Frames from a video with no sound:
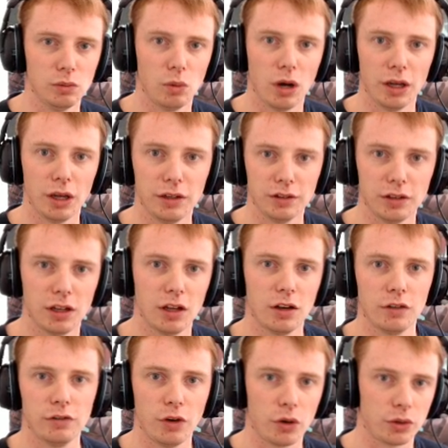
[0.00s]
1,
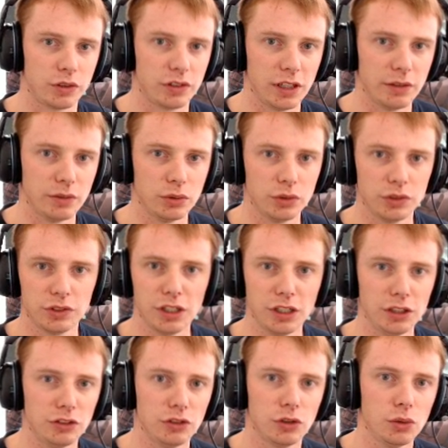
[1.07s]
forest level,
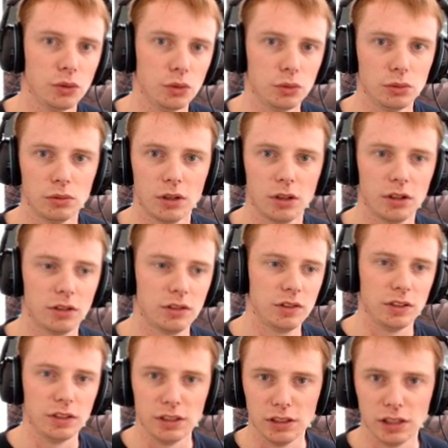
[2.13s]
scene 2,
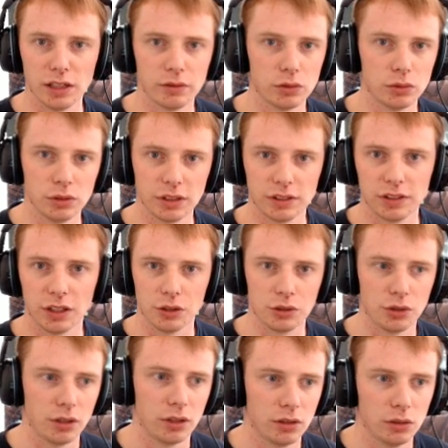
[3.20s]
city level,
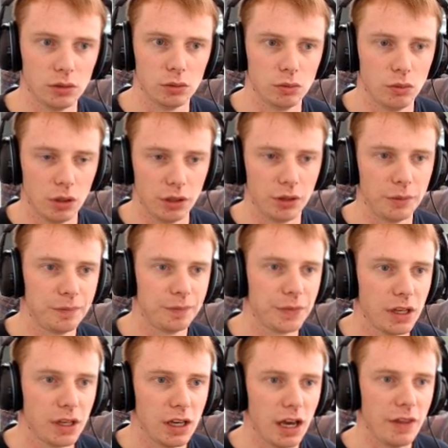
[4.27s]
etc. or whatnot.
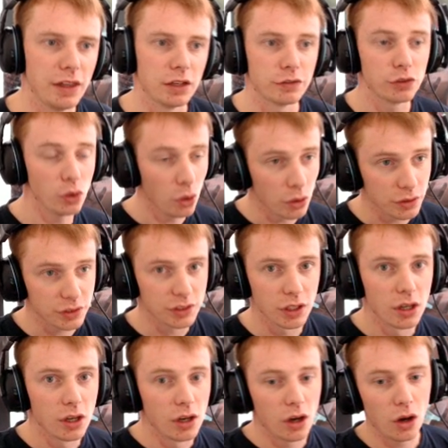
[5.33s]
And then of course,
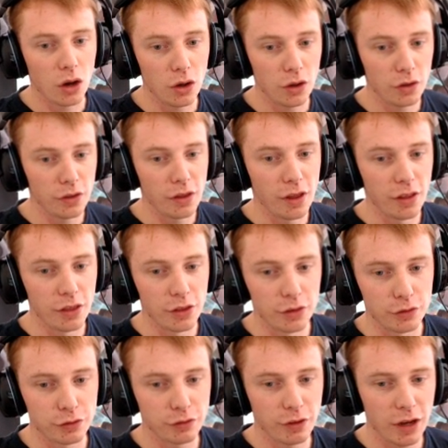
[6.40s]
on
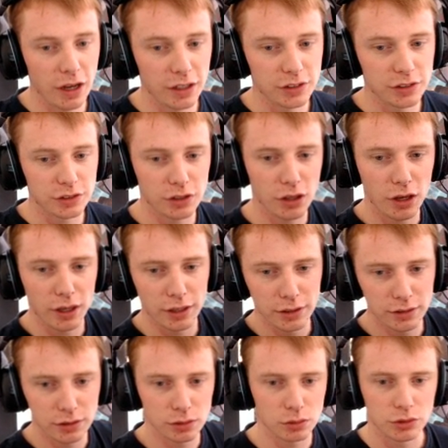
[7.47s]
the far
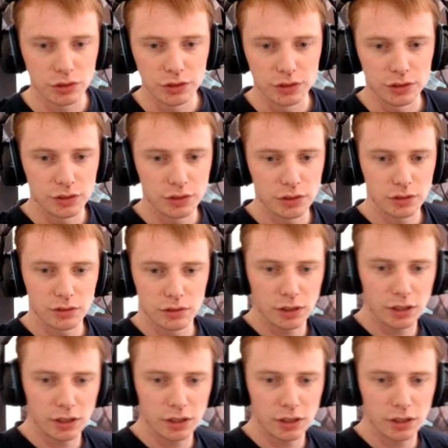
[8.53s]
side, which is,